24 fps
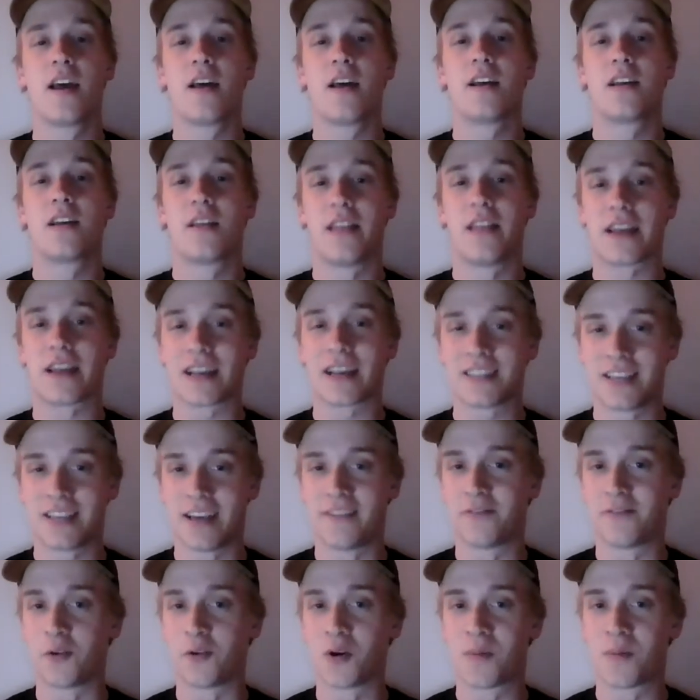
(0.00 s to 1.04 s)
Like I
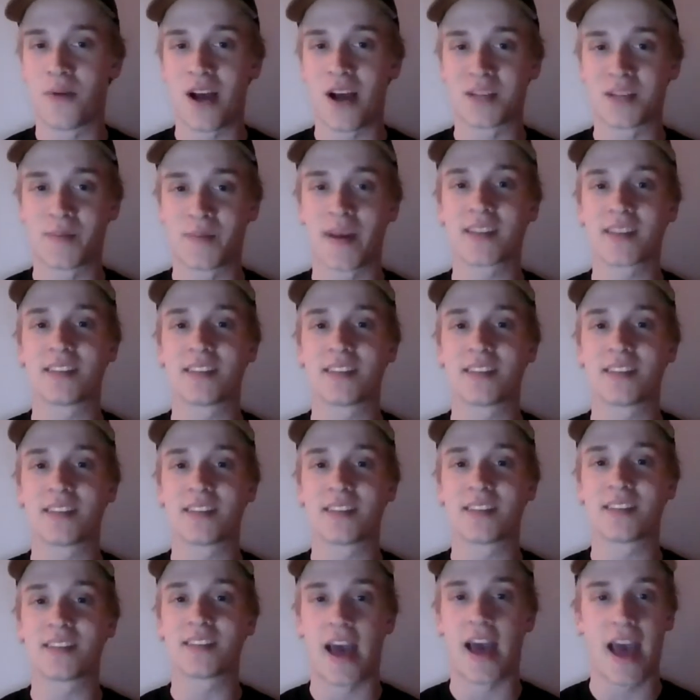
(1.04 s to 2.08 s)
said, Florida prospects
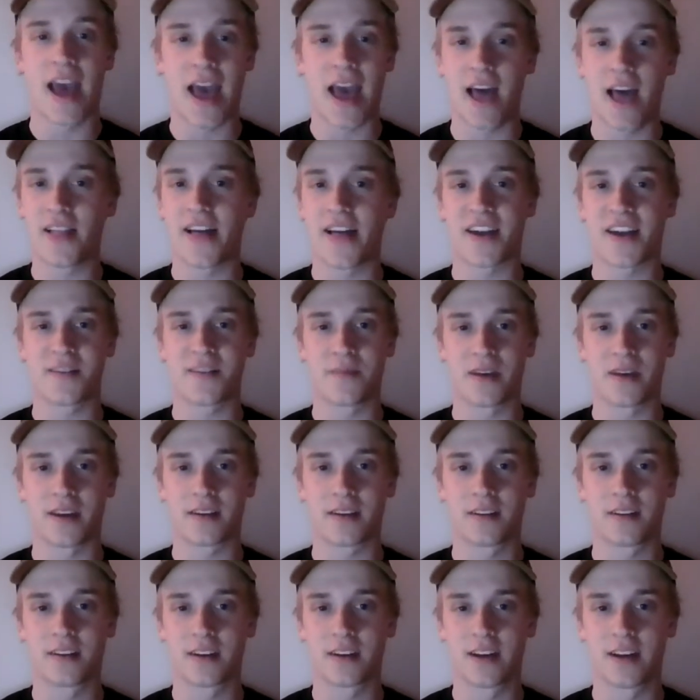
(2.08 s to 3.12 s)
scare the hell out of
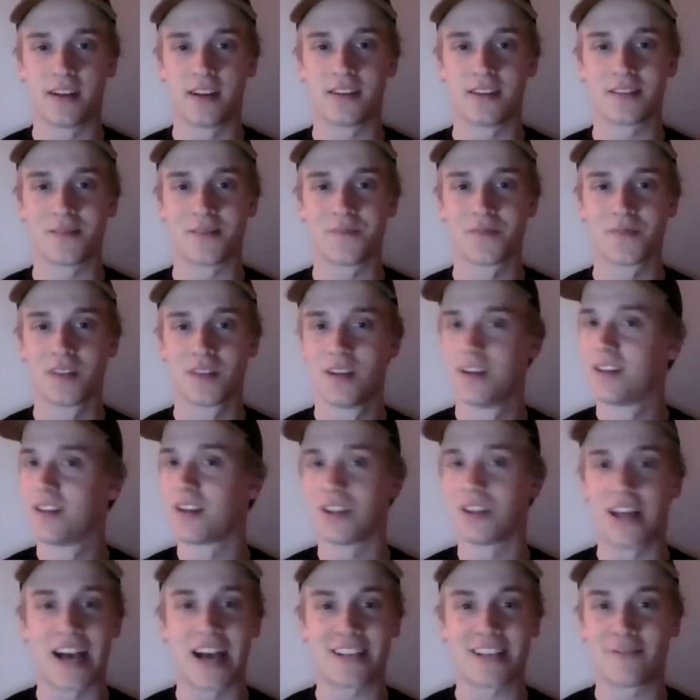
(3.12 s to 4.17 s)
me, because the
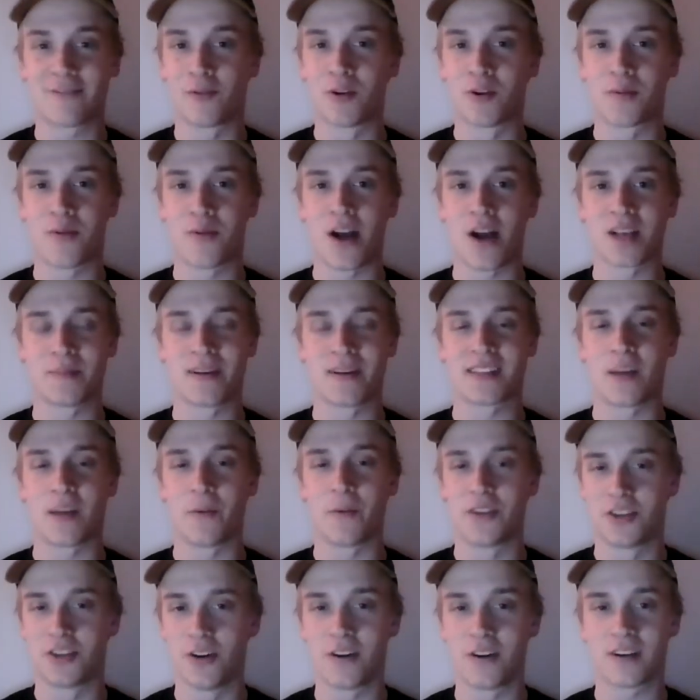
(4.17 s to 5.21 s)
last Florida prospect that we
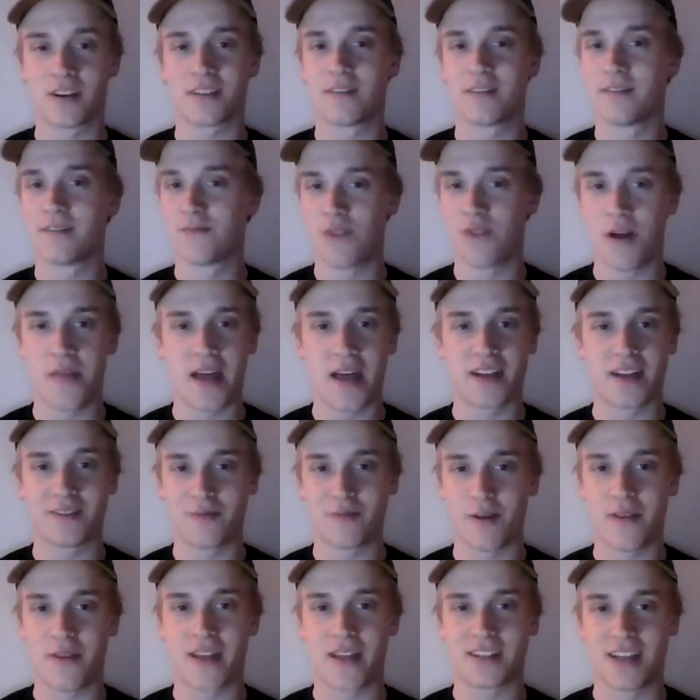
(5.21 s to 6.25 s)
took around
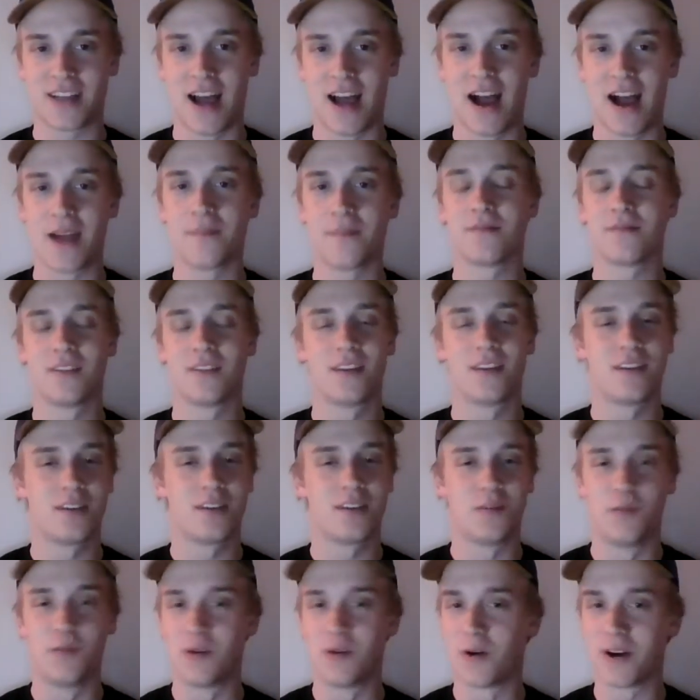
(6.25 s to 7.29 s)
that time,
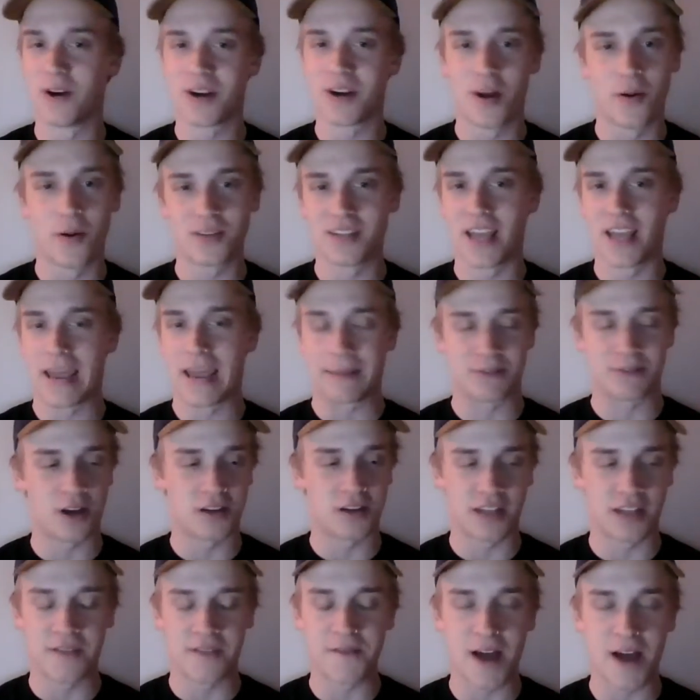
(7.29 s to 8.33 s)
we already know his name,
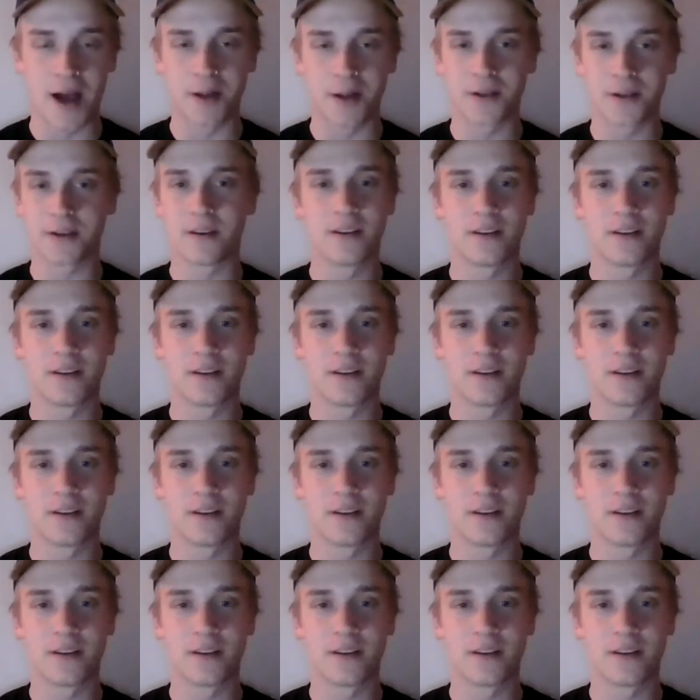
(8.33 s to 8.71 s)
Dante Fowler,